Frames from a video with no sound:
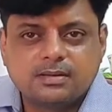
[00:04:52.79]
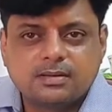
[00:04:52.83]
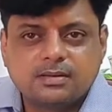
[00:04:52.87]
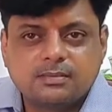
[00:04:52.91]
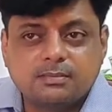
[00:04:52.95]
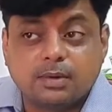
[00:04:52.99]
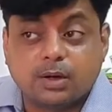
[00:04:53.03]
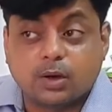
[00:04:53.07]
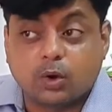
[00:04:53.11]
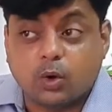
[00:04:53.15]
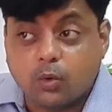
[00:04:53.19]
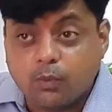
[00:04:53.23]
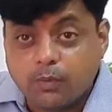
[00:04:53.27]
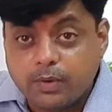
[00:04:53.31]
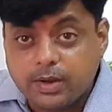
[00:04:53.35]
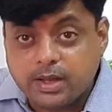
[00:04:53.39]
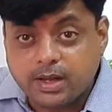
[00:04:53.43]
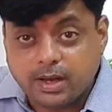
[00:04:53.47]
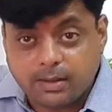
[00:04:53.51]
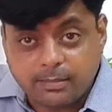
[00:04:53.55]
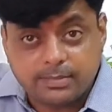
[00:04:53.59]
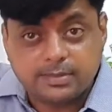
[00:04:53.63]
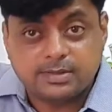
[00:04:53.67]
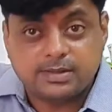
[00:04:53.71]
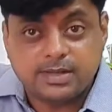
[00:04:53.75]
But over here,
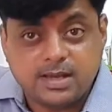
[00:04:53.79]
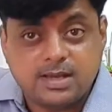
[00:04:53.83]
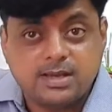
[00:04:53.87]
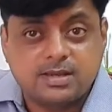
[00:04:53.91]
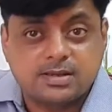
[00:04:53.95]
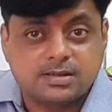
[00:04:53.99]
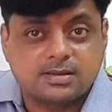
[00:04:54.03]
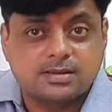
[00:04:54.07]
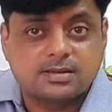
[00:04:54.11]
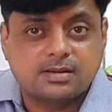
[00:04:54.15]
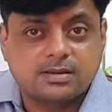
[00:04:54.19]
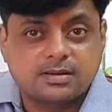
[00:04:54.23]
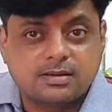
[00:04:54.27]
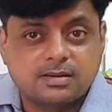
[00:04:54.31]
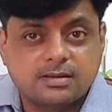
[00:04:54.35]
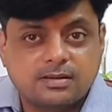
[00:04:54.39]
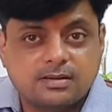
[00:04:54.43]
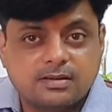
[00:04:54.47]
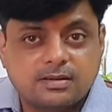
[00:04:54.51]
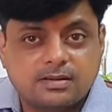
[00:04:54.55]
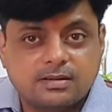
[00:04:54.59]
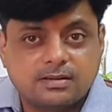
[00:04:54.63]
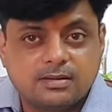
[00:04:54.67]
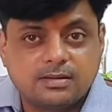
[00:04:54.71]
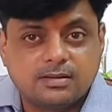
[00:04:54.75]
I'm seeing it.
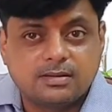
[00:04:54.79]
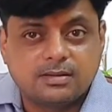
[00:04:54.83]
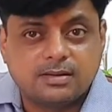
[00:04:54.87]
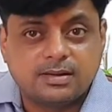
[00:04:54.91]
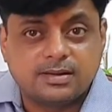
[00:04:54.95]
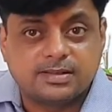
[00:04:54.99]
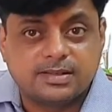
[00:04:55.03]
He's